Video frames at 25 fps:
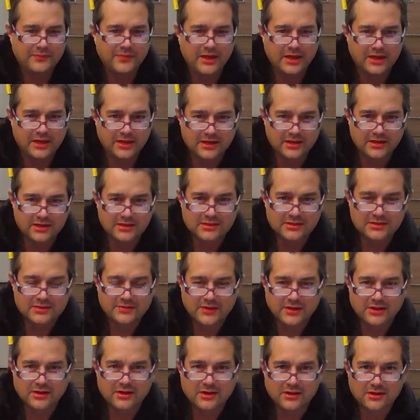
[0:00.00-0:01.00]
and
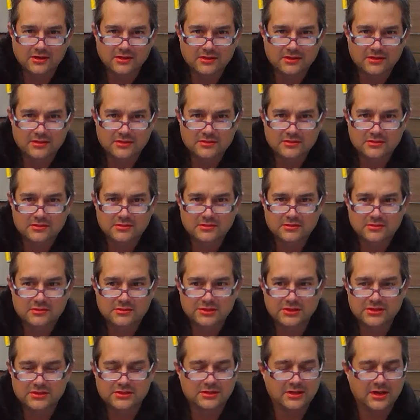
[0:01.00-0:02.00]
there are
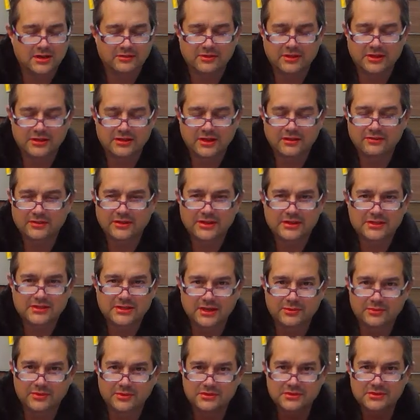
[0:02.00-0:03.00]
just lovely, lovely
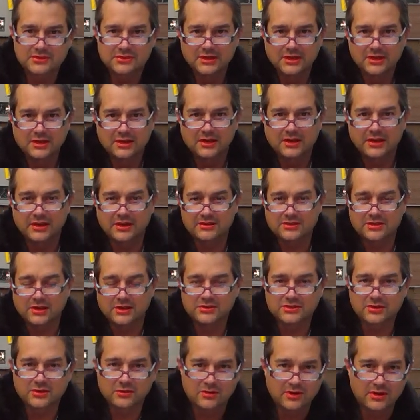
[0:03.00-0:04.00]
examples. It is
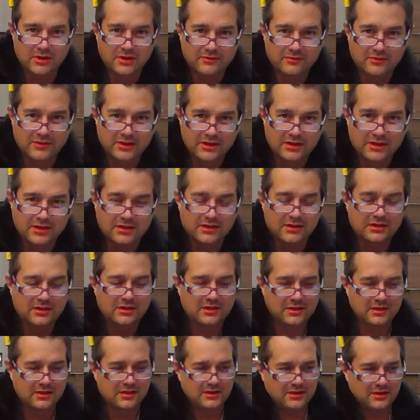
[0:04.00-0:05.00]
also one of the
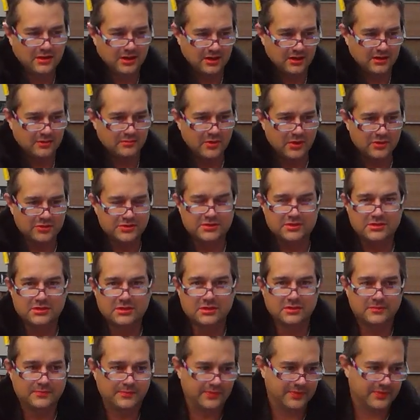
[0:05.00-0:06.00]
most
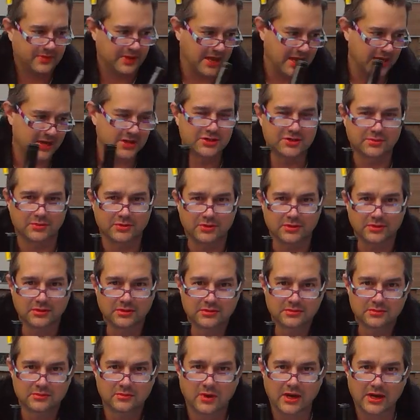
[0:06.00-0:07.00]
ageable
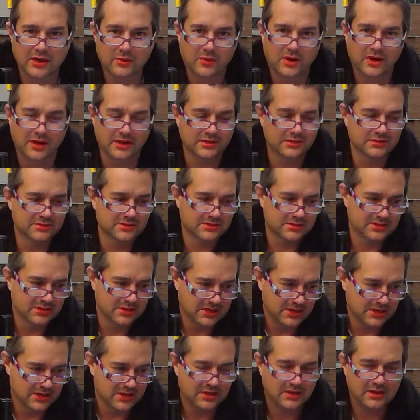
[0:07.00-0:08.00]
white wines.
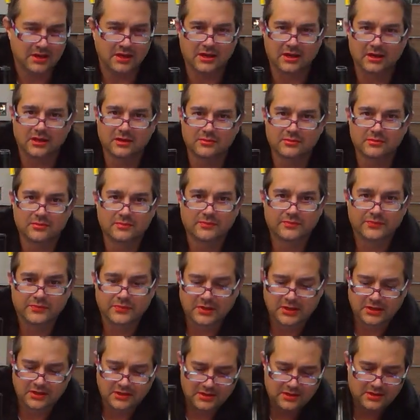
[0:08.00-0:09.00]

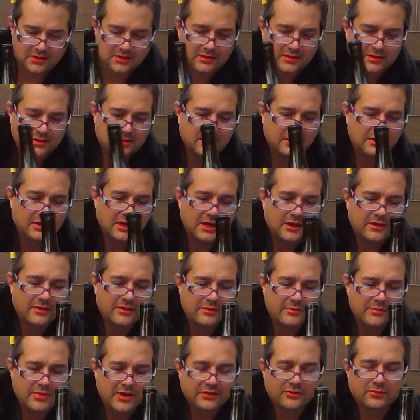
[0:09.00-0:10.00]
A lot of
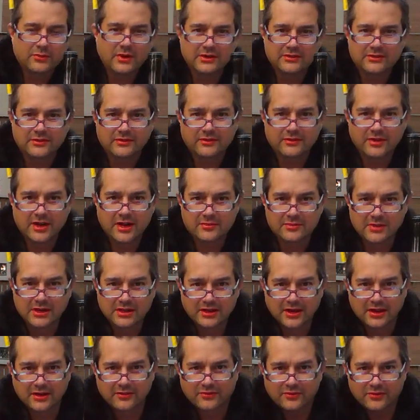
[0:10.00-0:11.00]
the best wines I've ever had in my
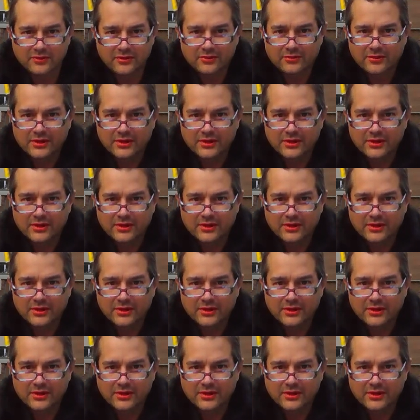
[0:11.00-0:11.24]
life were